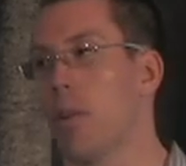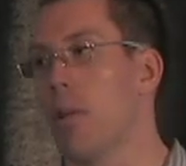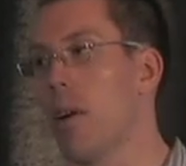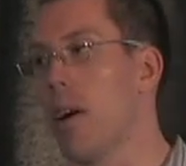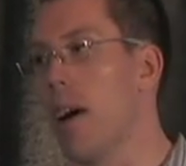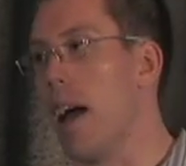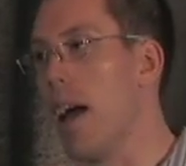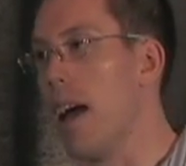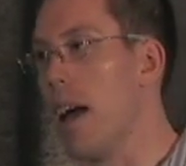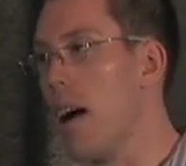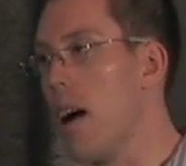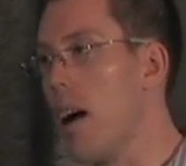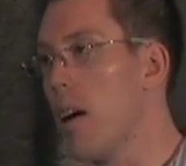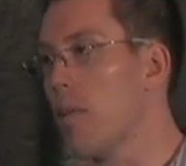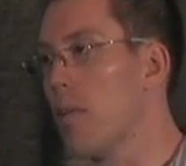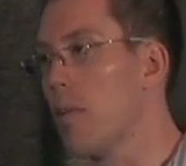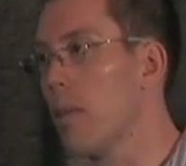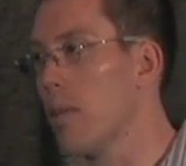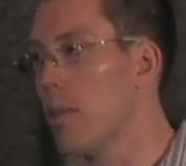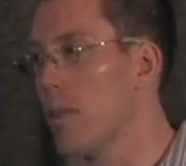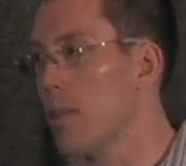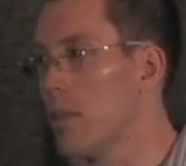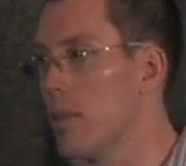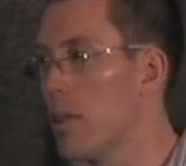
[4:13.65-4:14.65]
Well, A
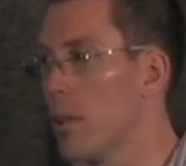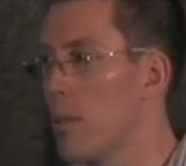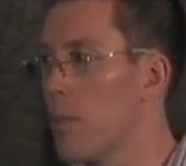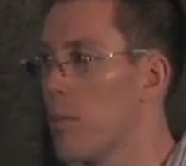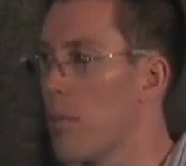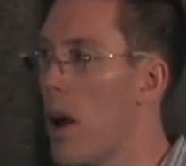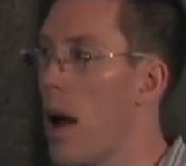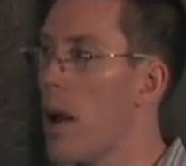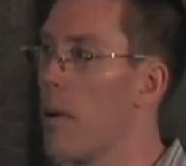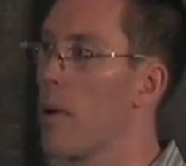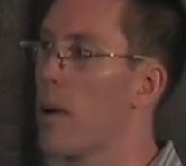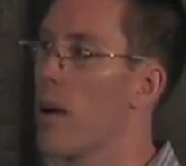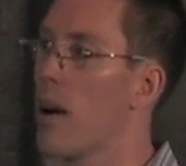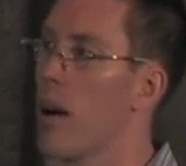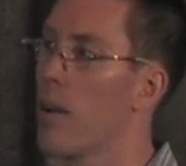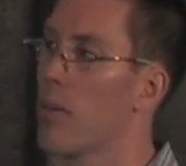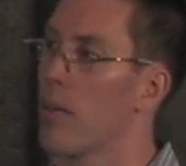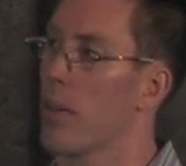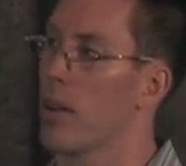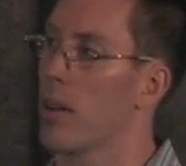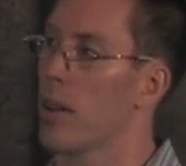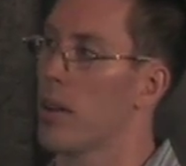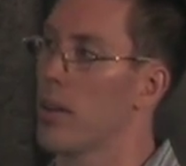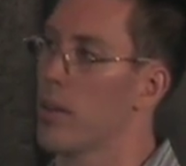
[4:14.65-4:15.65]
offer is your primary
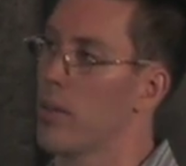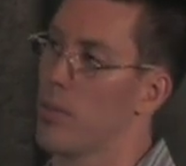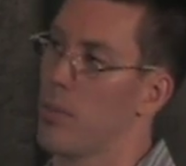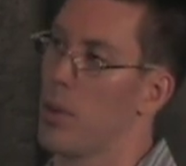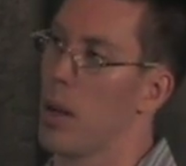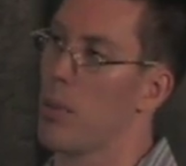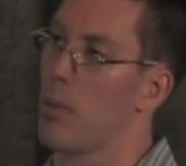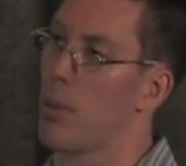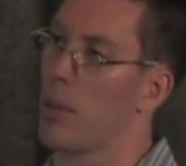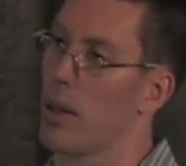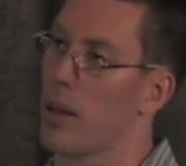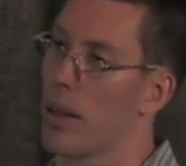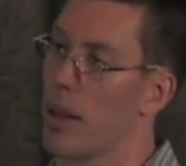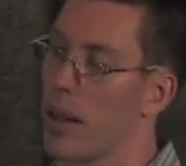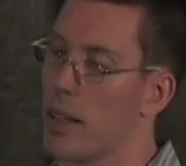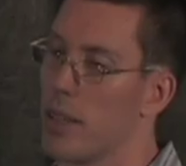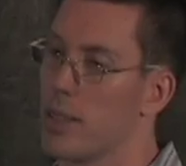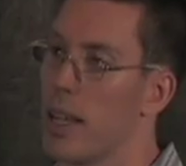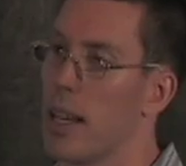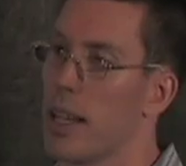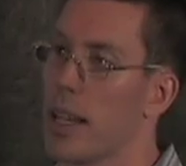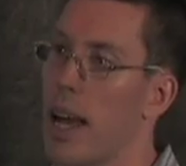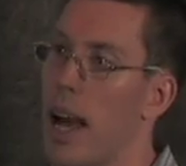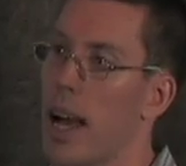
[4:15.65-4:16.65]
offer that people that are going
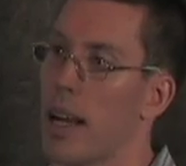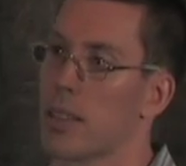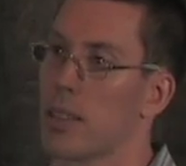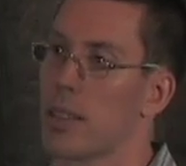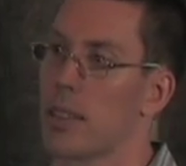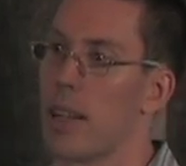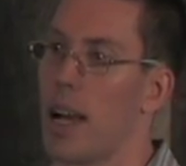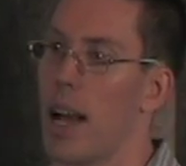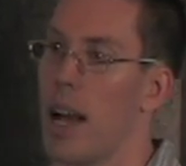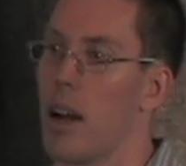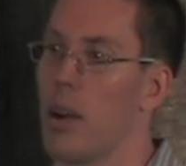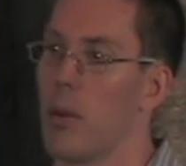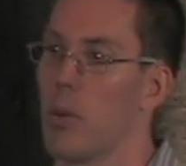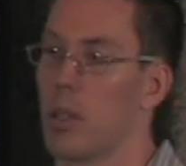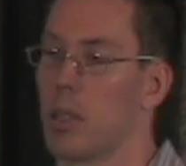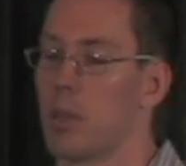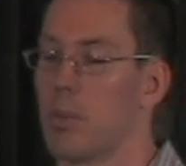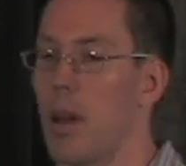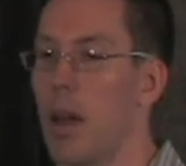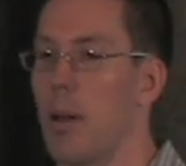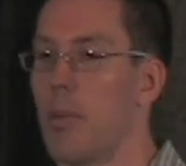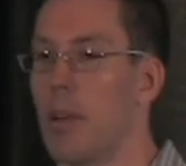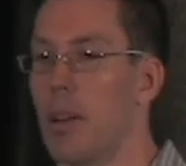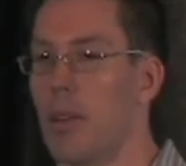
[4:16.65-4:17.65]
to take action now,
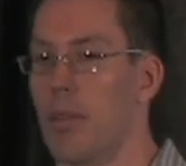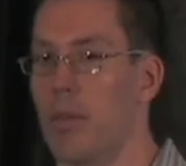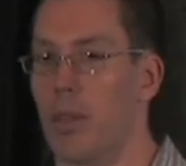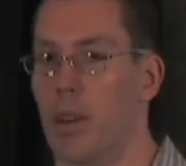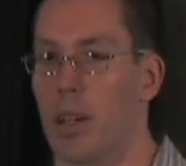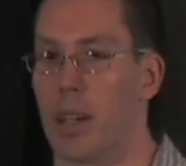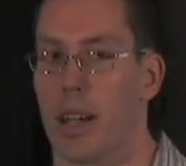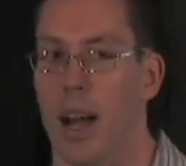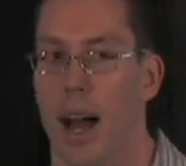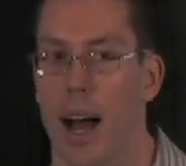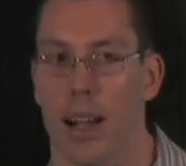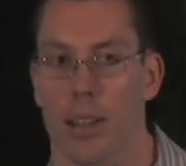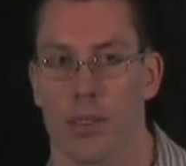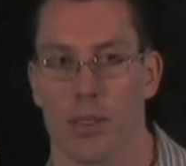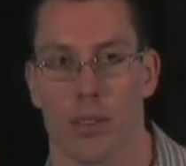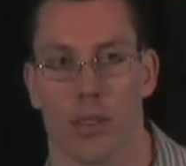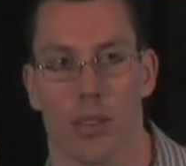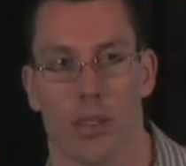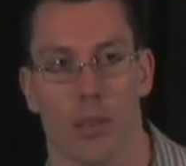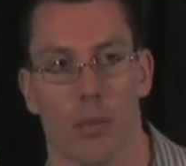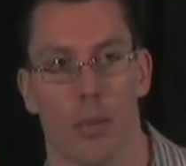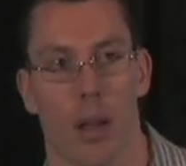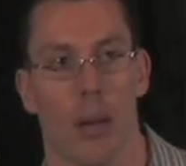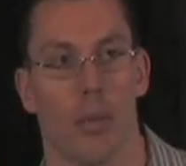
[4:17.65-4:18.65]
which may be a free
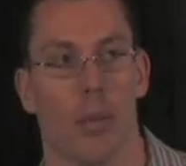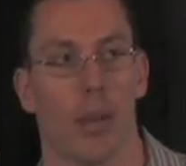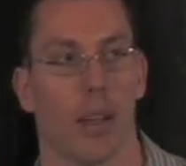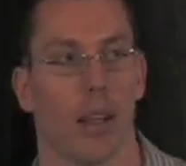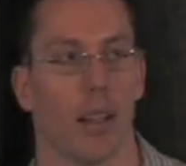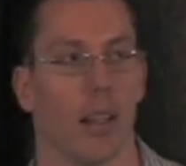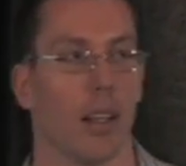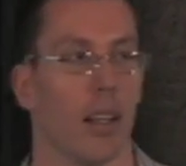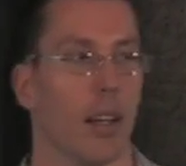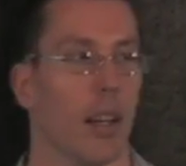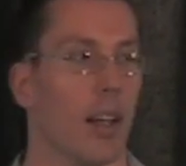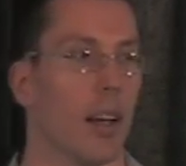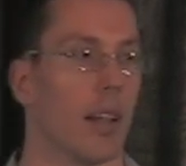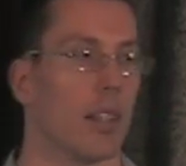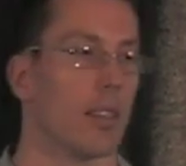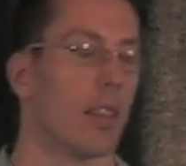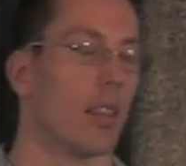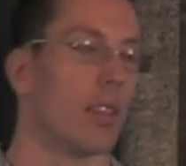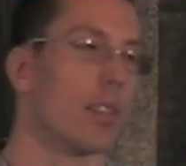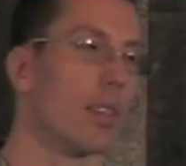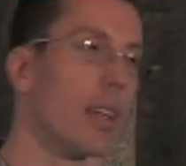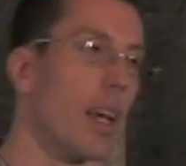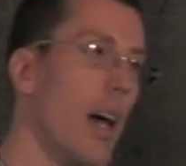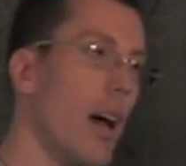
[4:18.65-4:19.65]
console. It may be a
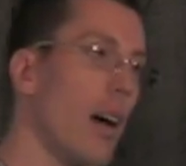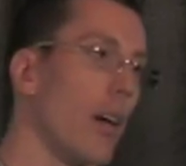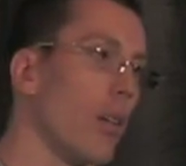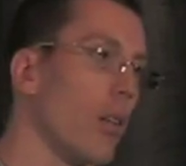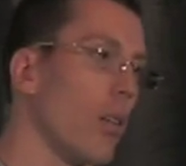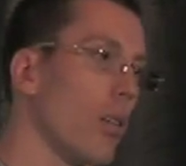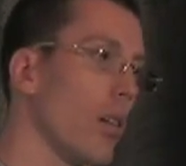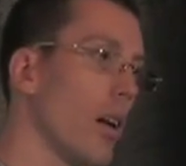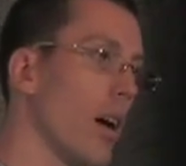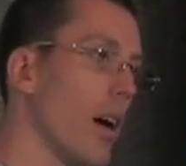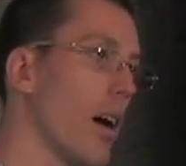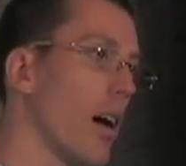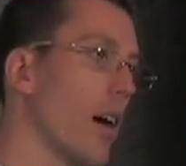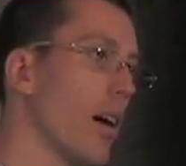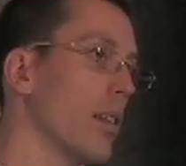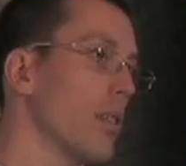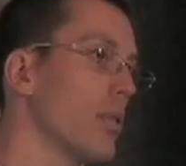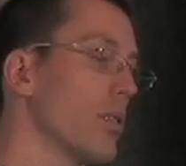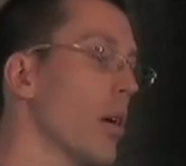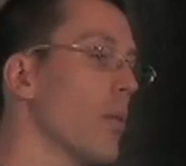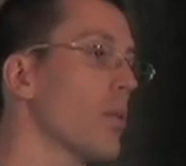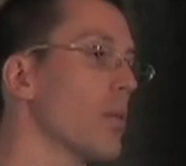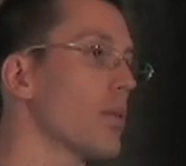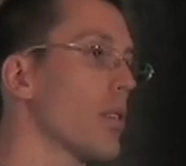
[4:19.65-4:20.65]
discount
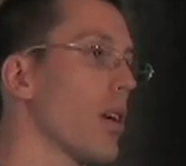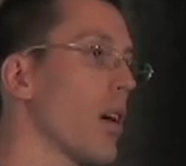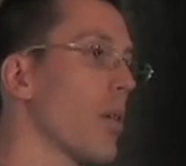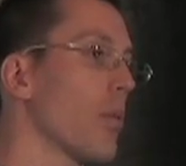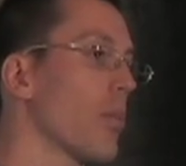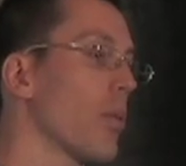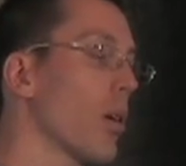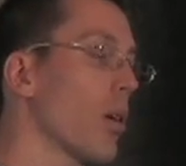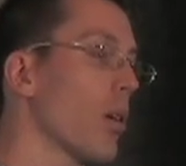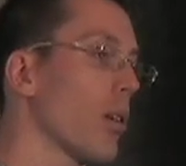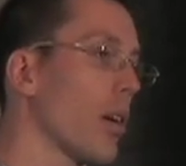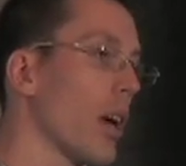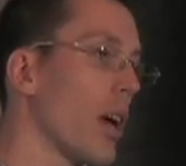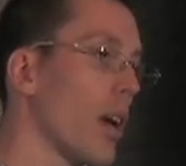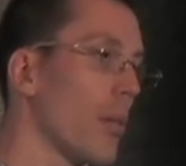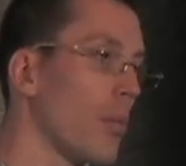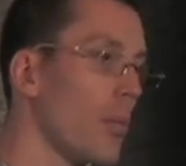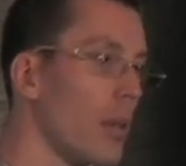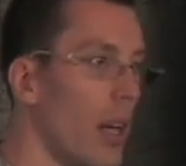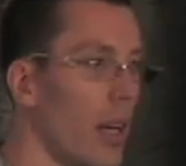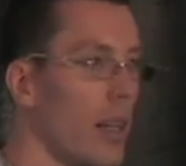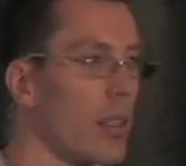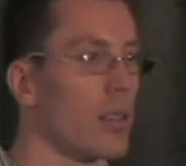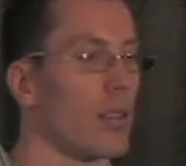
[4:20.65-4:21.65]
jumpstart
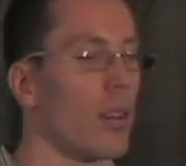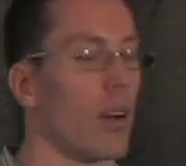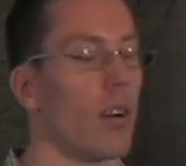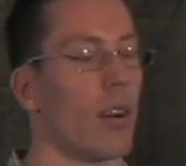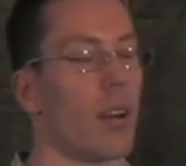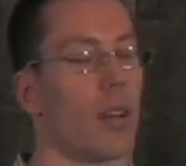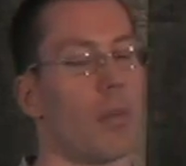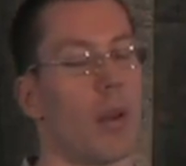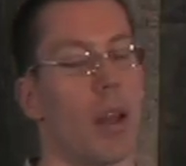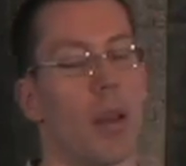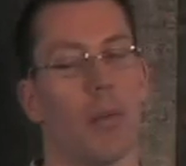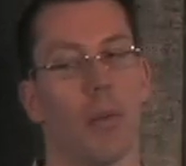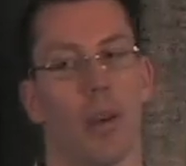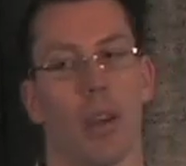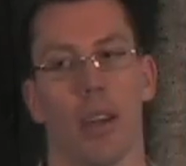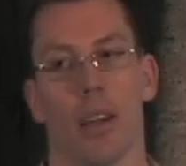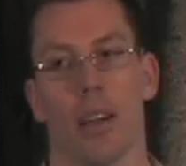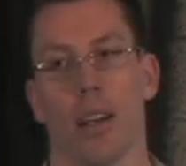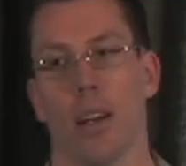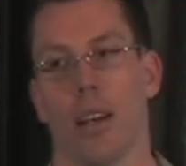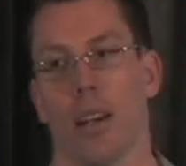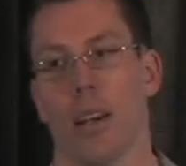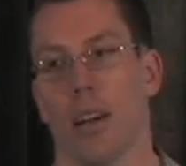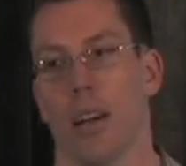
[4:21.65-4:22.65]
program, kickstart. It may
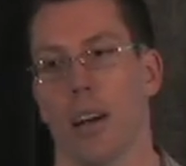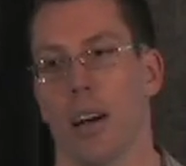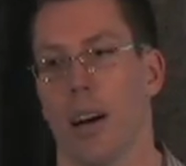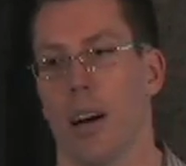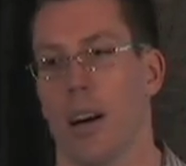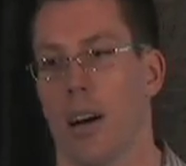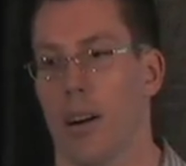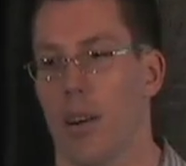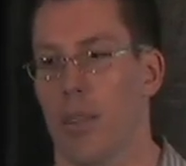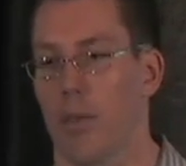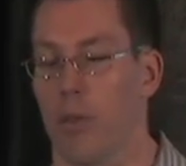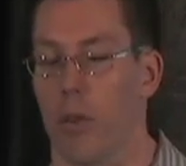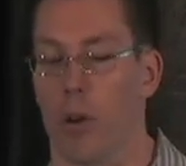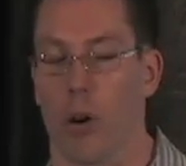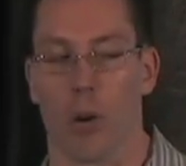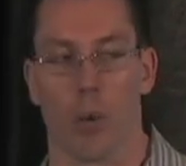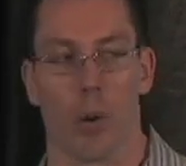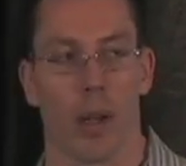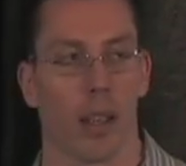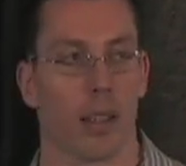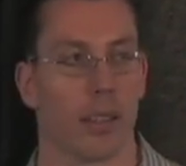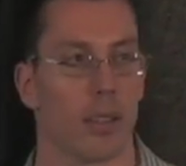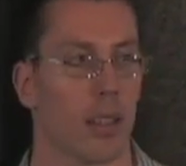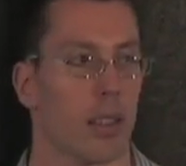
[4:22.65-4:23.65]
be a
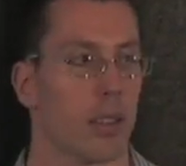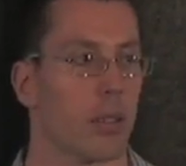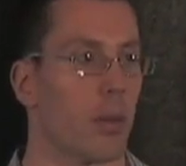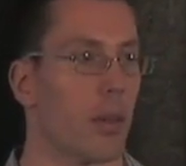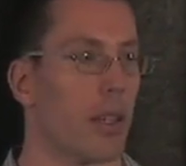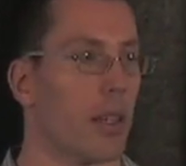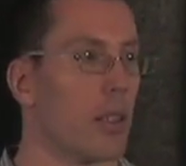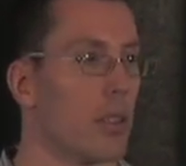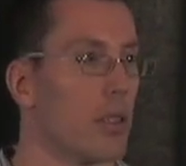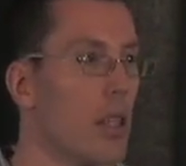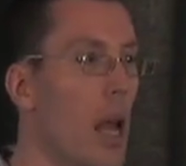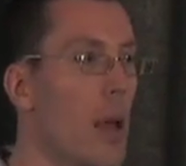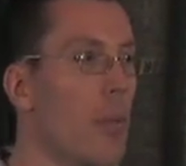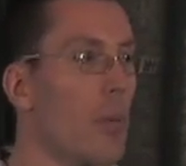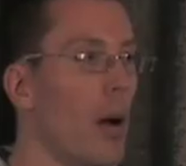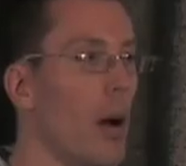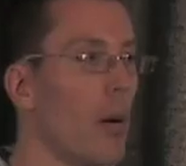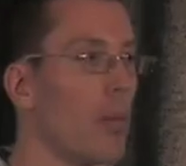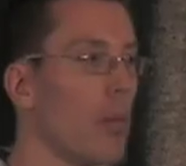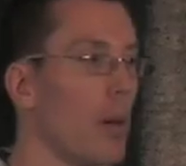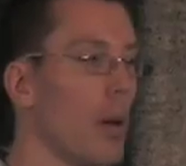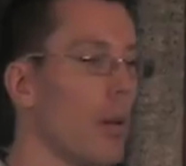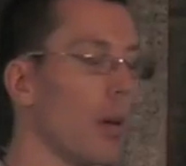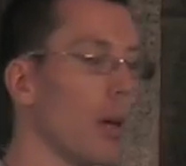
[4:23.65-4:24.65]
4-week, 6-week
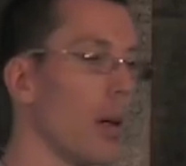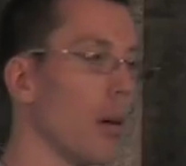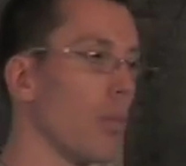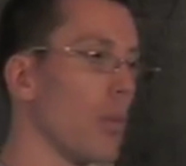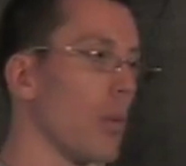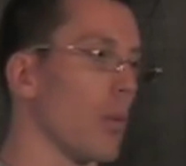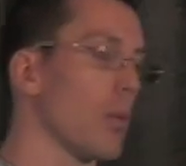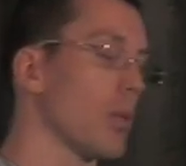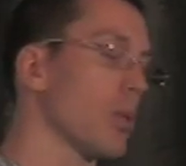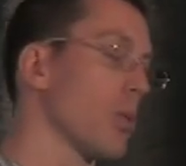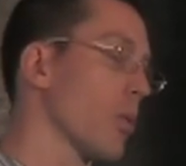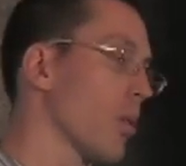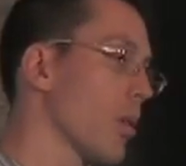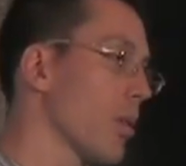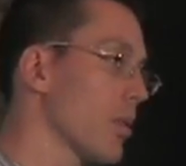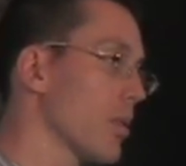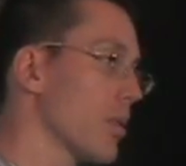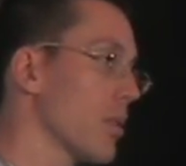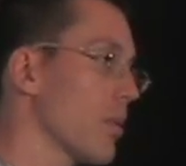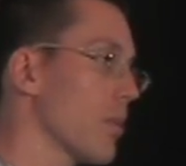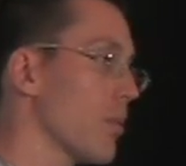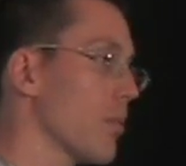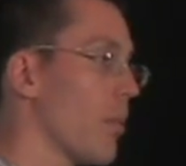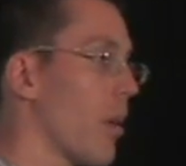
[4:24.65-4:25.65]
shape-up, maybe a short
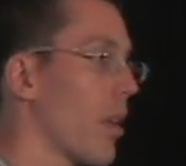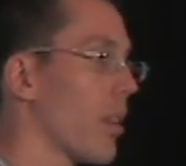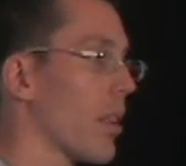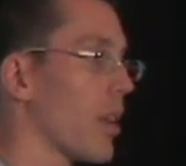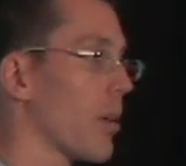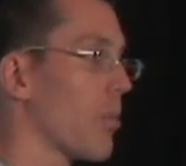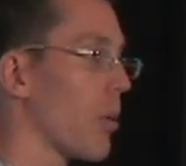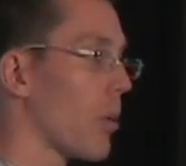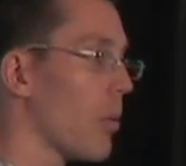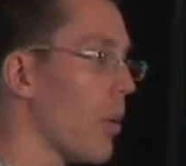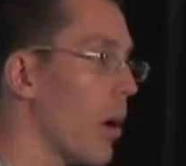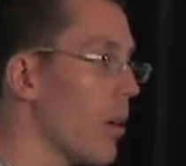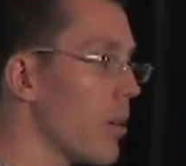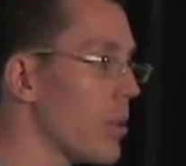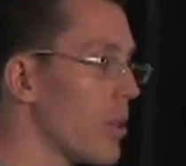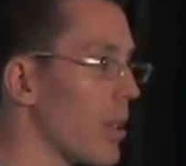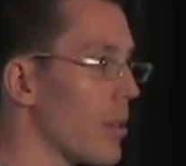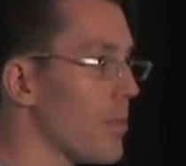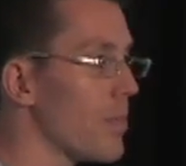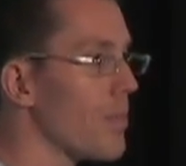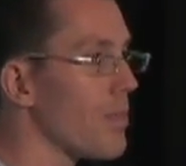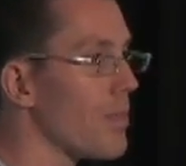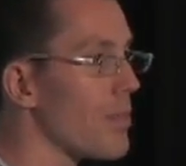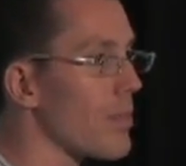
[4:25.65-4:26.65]
monthly
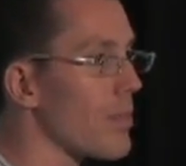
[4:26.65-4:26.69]
promotion.